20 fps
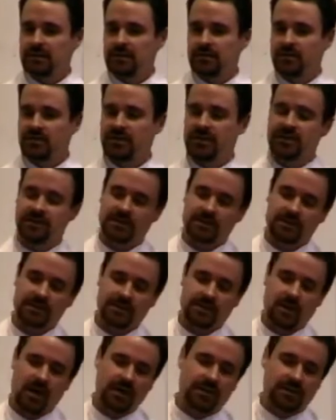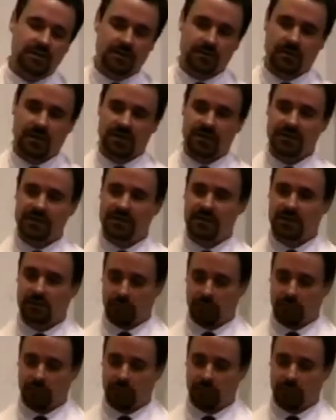Jesus talks to us